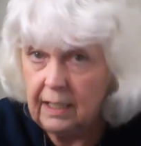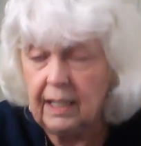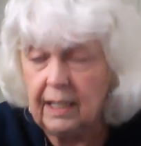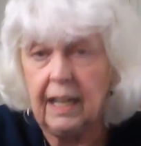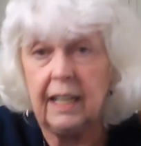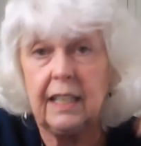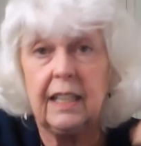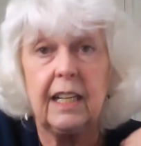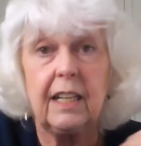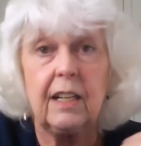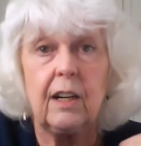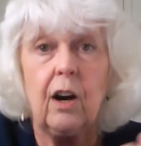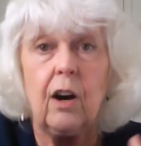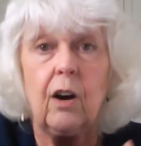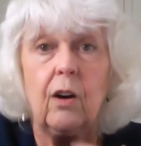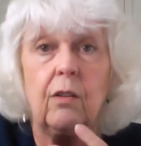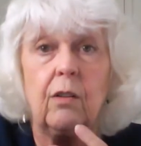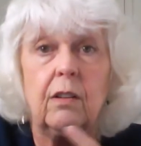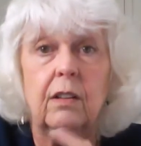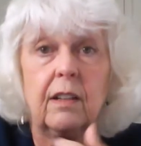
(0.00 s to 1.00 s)
I let
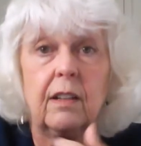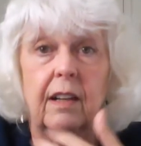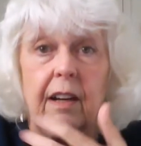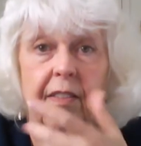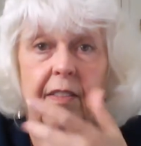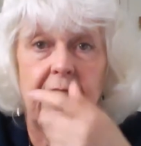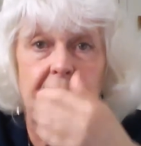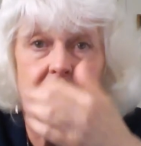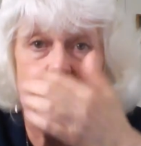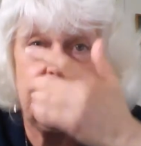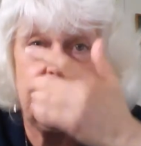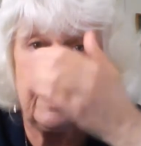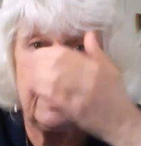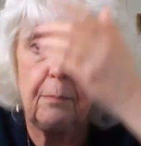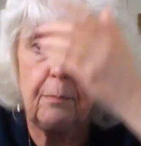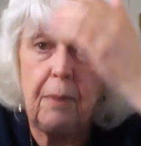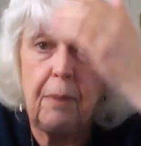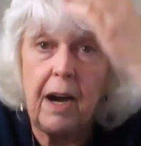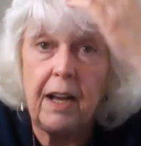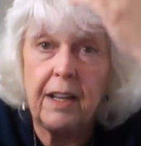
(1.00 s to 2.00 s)
go of the need to
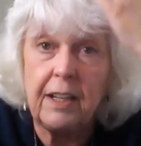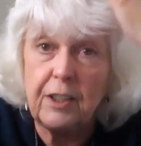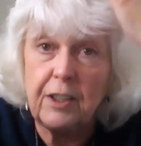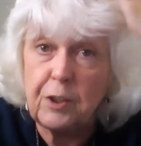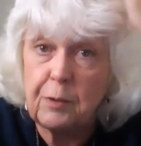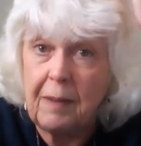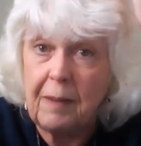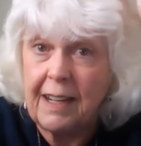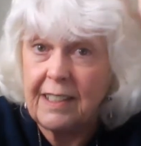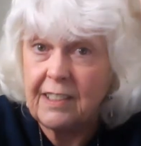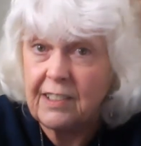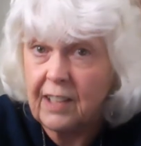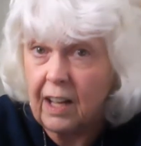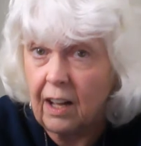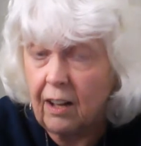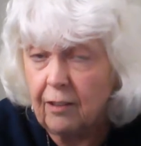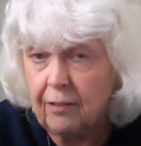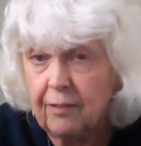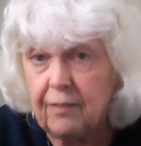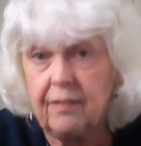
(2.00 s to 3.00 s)
punish
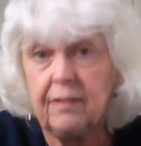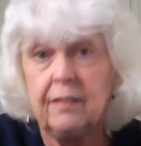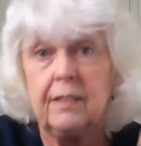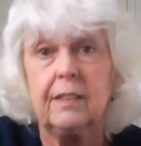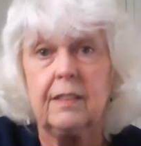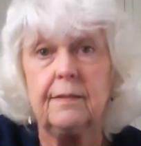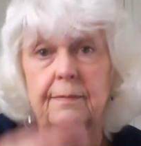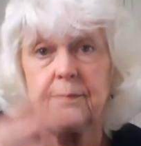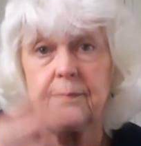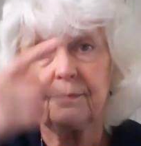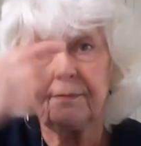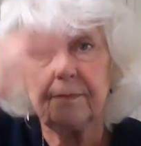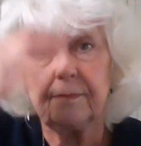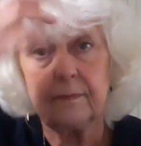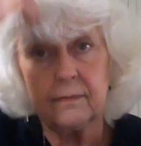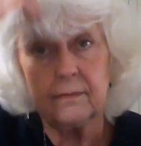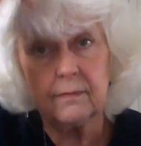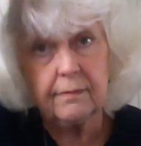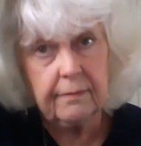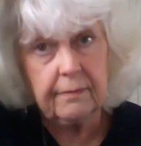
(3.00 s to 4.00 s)
myself
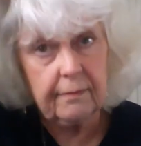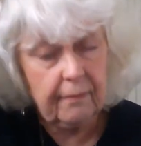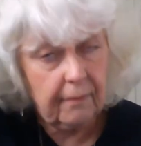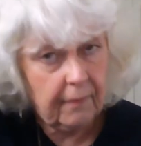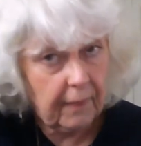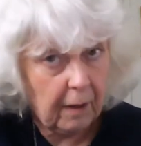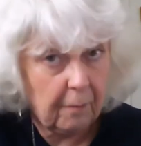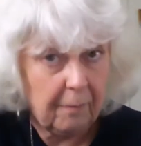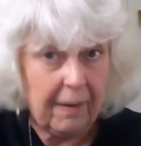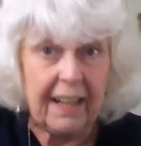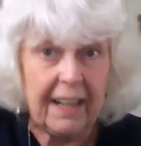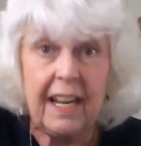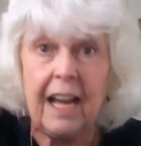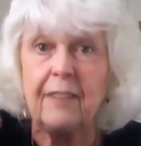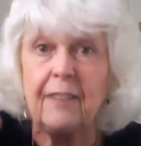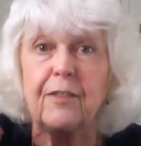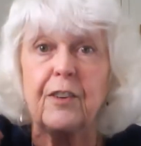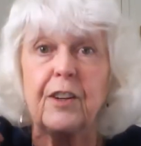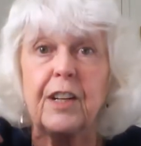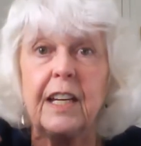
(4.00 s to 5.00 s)
by
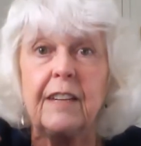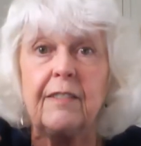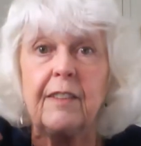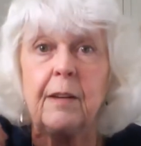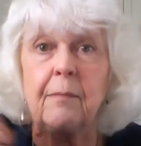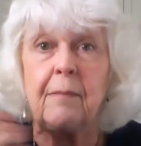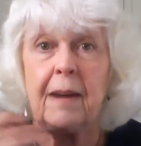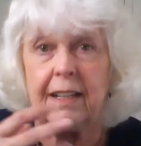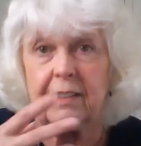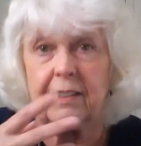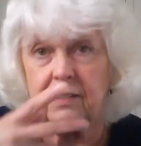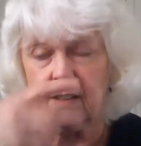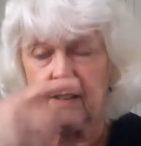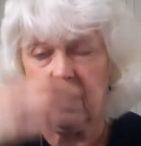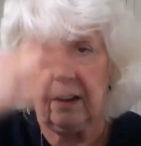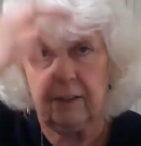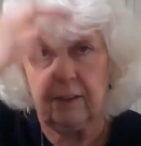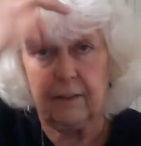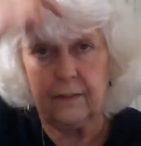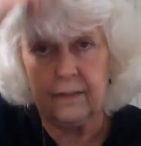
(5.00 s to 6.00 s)
not forgiving
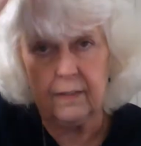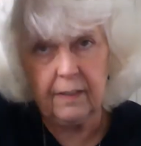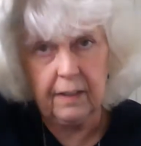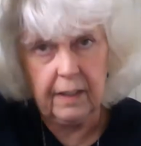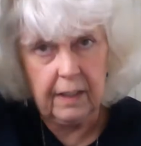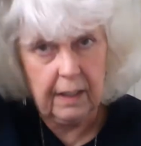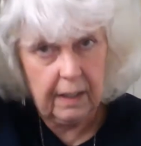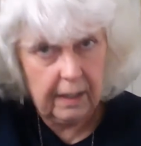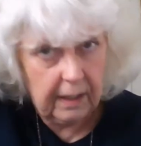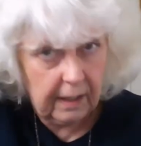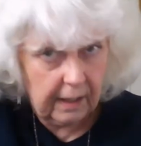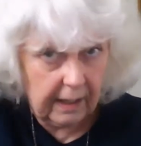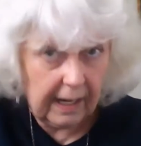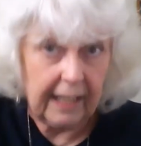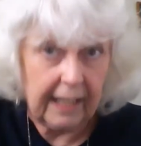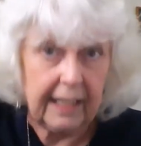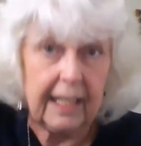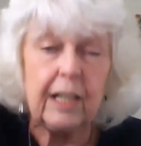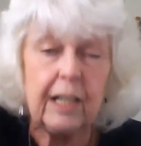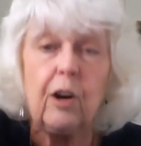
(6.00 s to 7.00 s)
myself. I
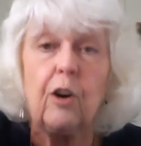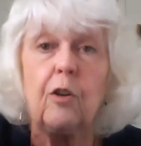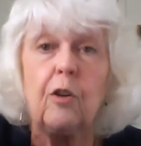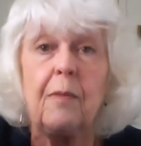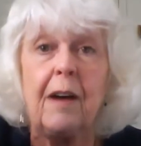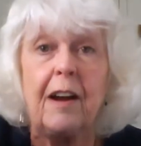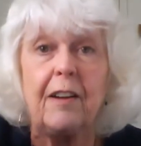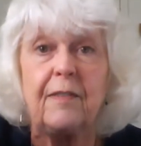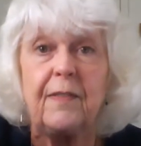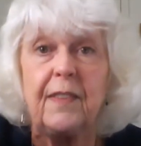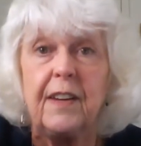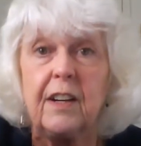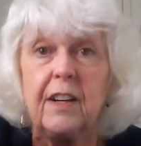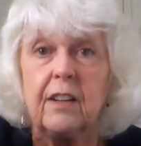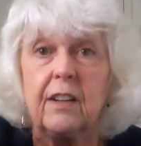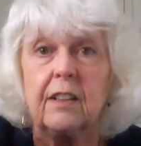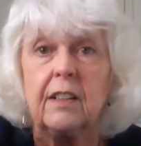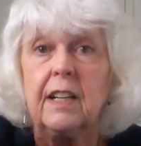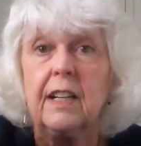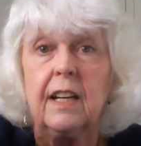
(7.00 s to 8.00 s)
let go of my
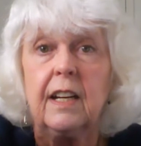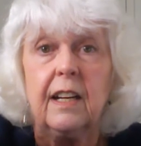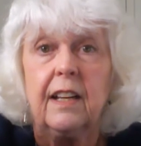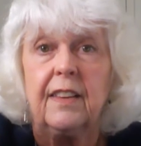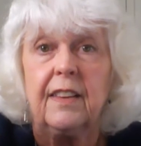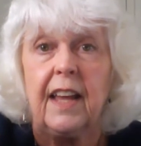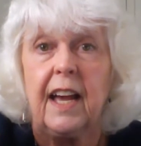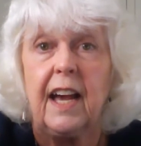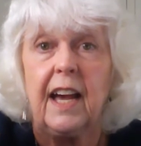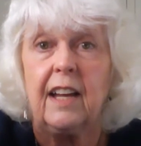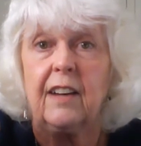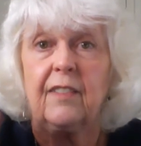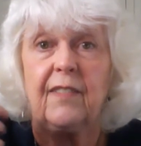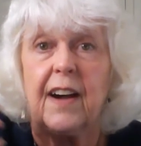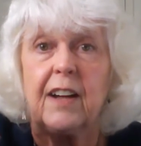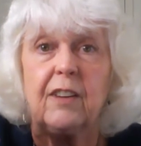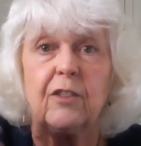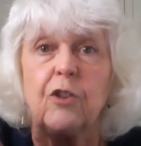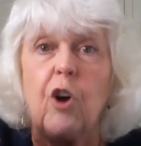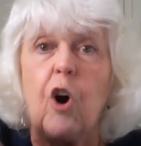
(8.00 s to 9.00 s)
fear that if
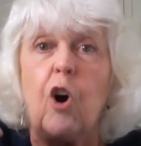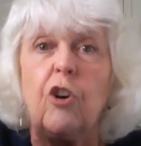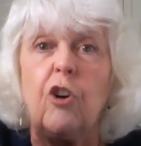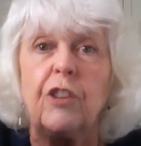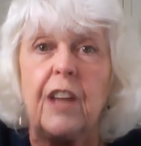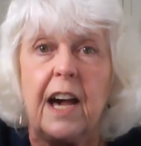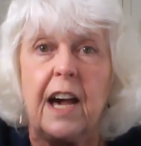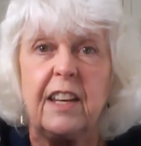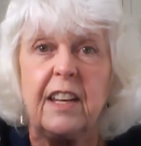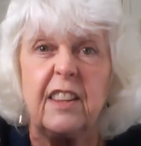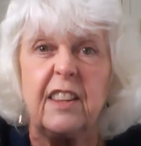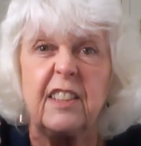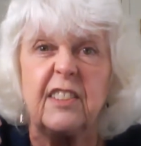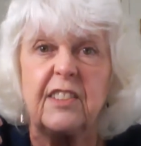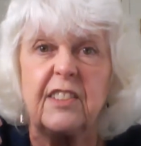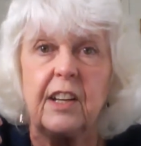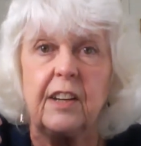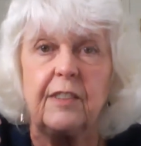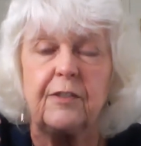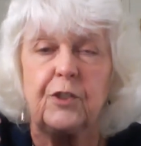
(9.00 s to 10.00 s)
I don't hold on to this
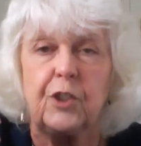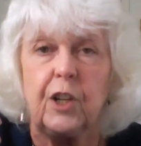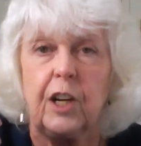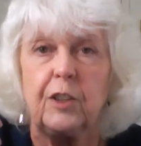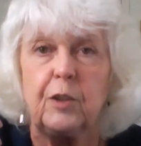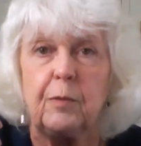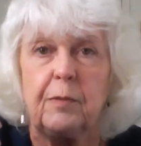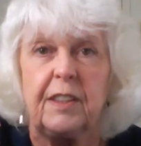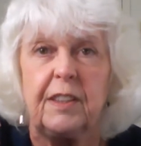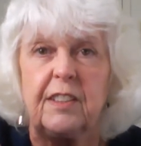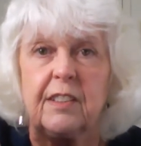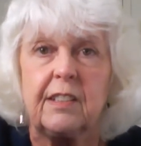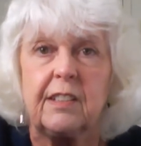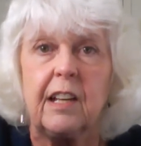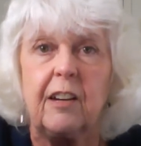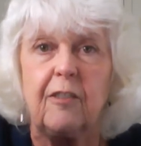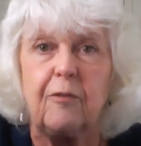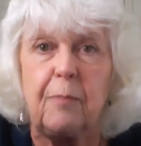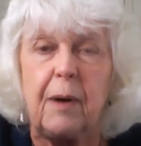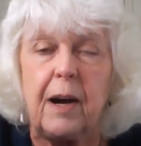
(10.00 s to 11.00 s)
self-judgment, this
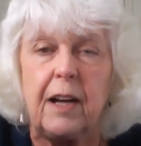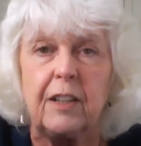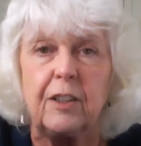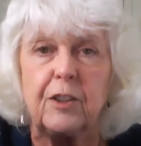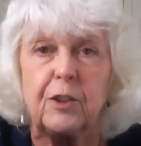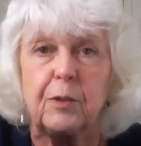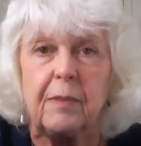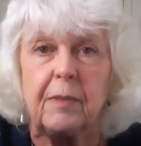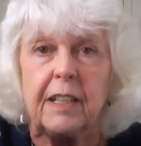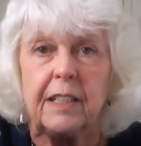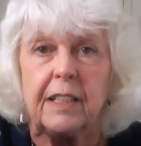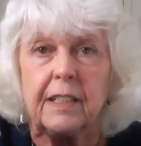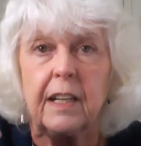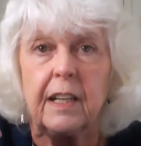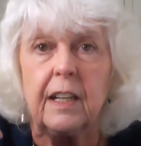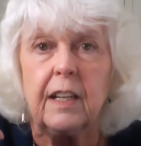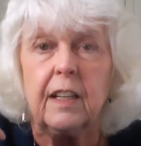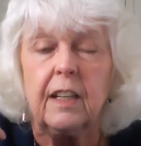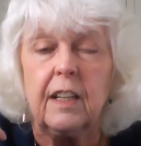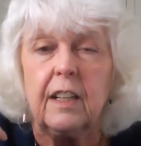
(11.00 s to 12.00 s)
self-punishment,
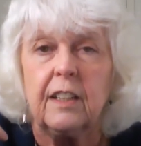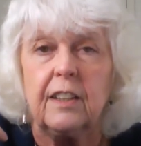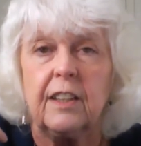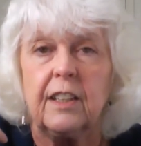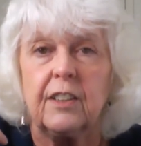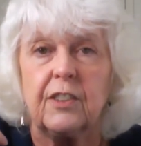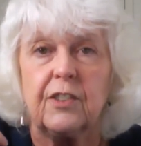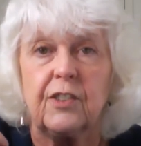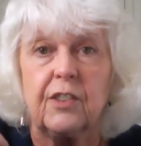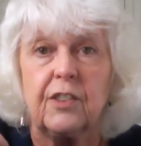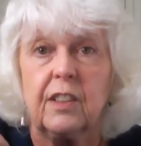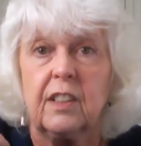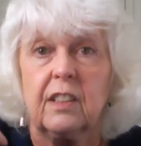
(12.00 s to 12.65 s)
this